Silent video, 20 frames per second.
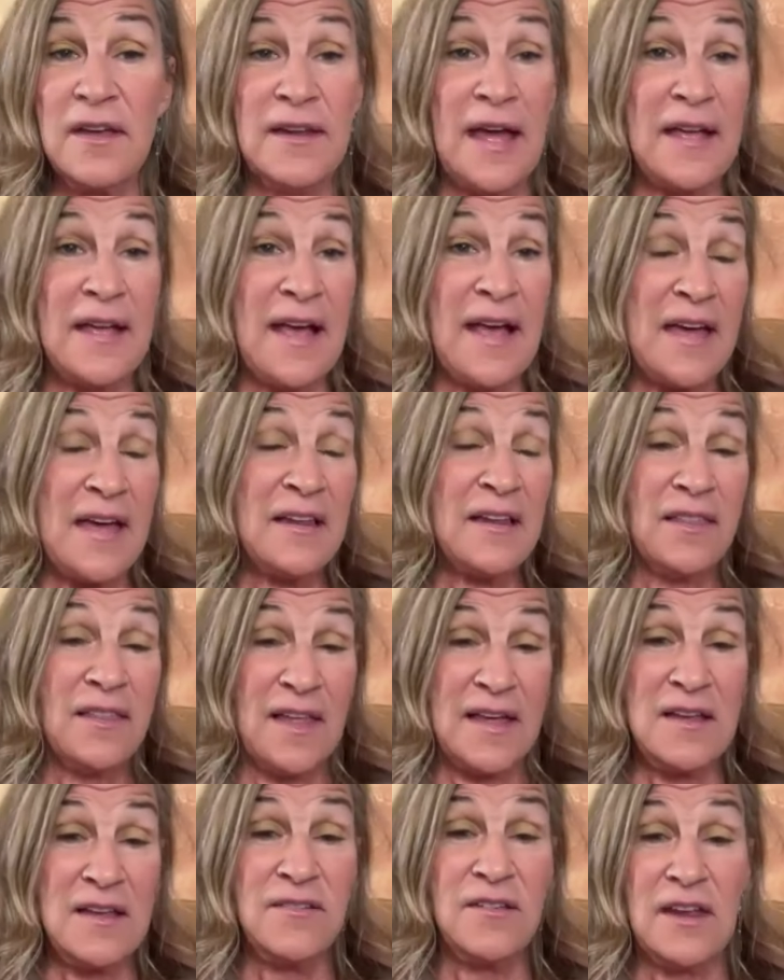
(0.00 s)
And I kind of
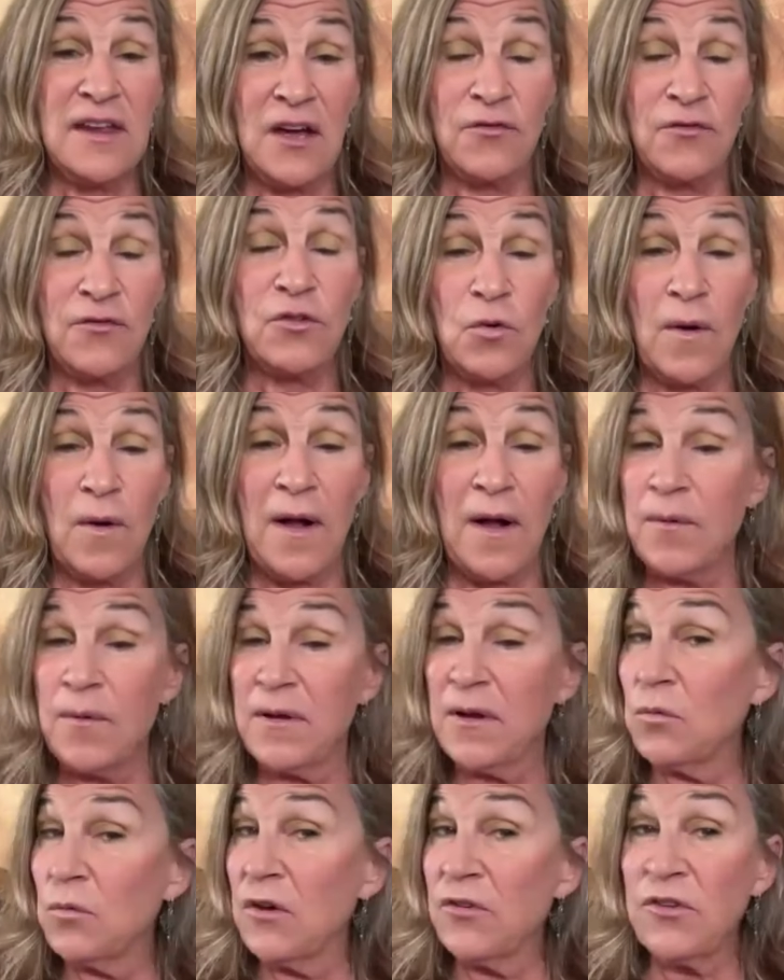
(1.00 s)
liked it after a while,
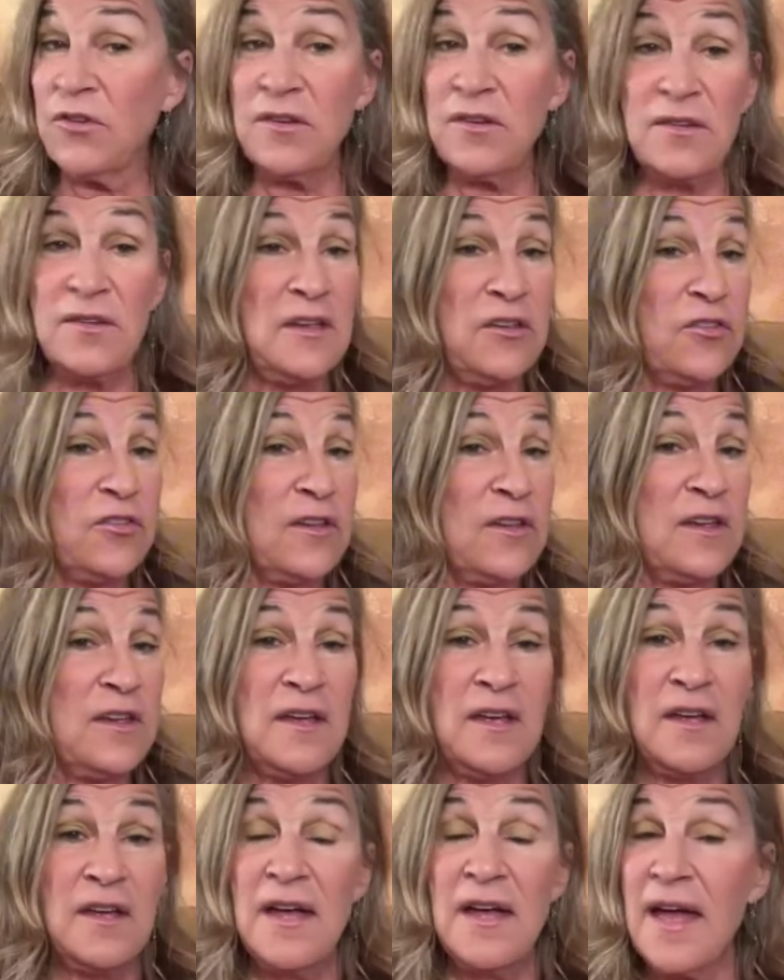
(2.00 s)
but it wasn't
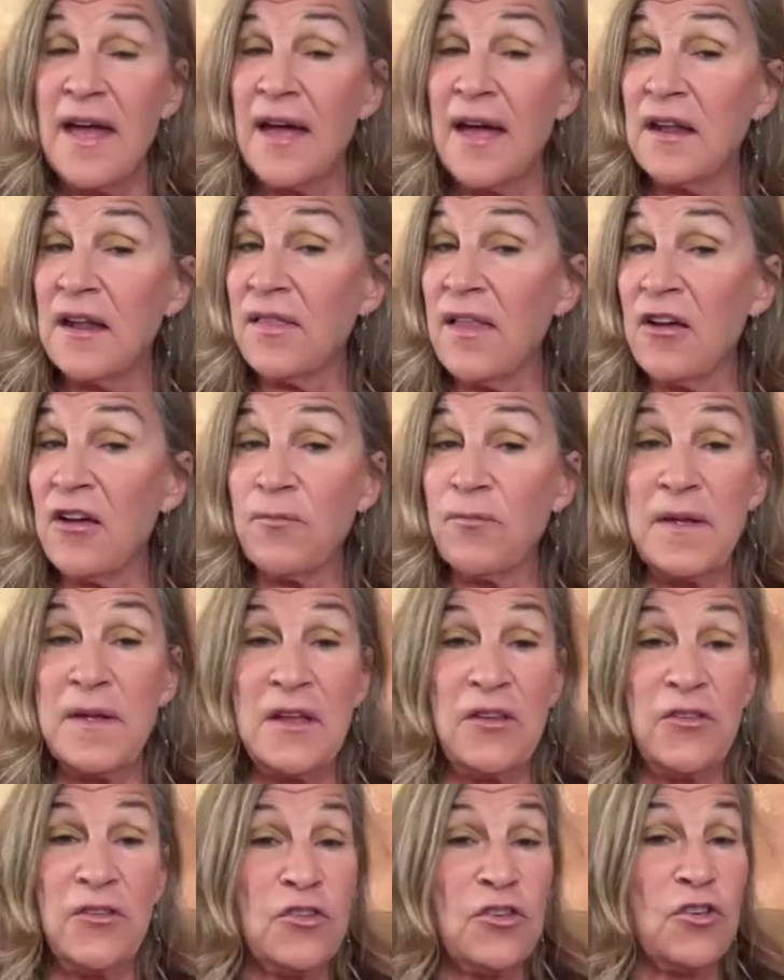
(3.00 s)
easy and it left me
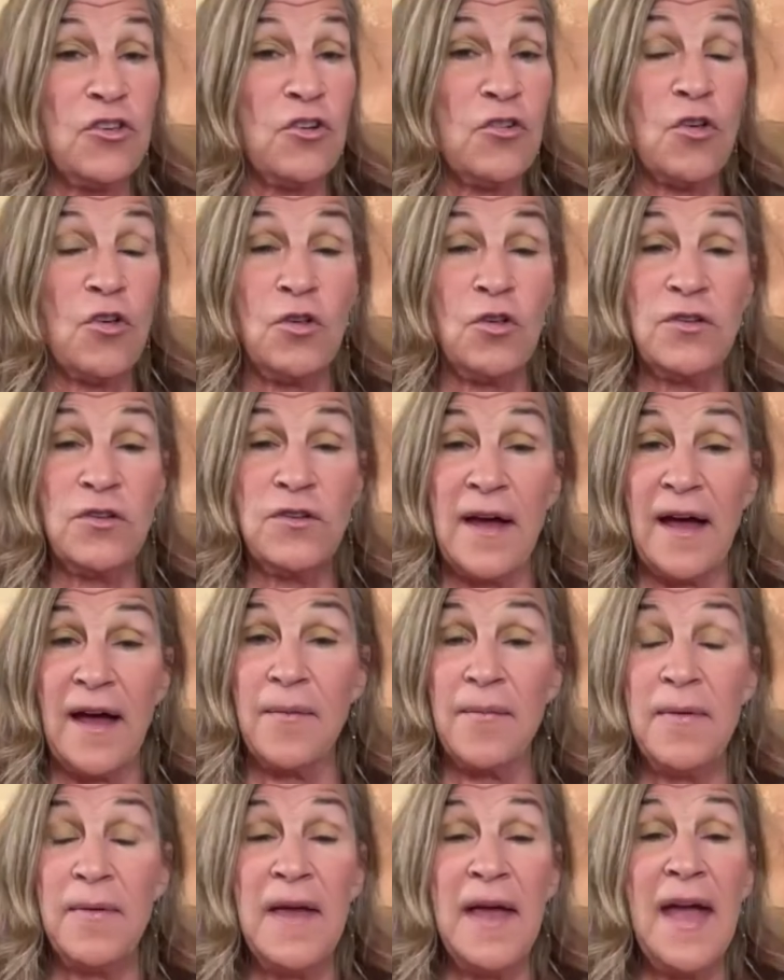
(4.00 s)
insecure the whole
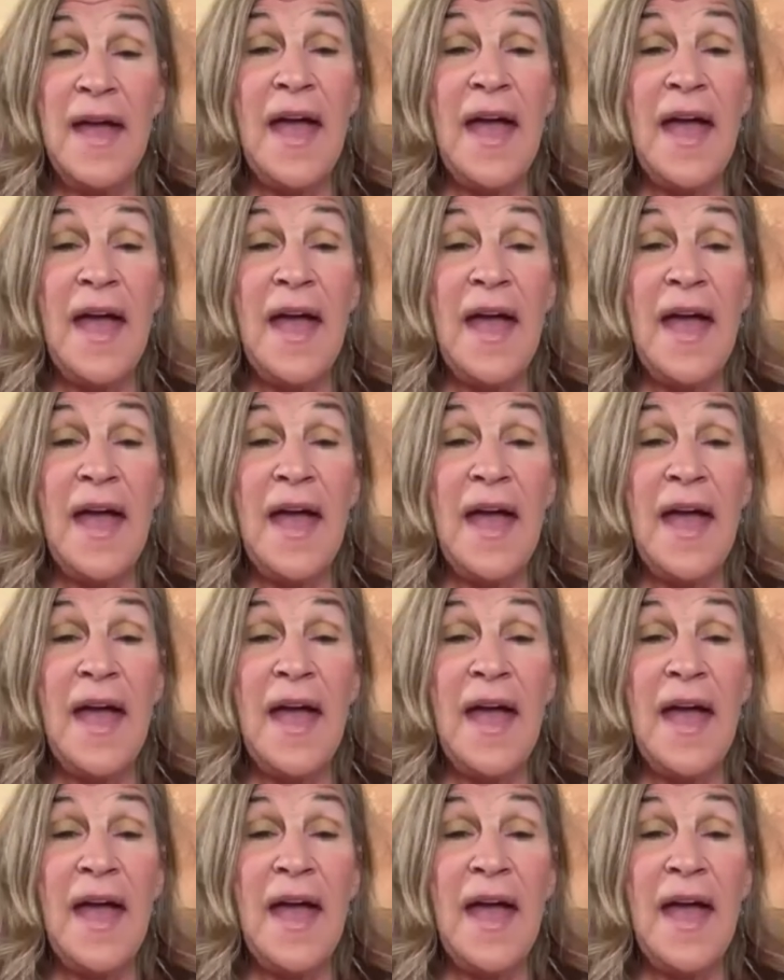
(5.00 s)
time.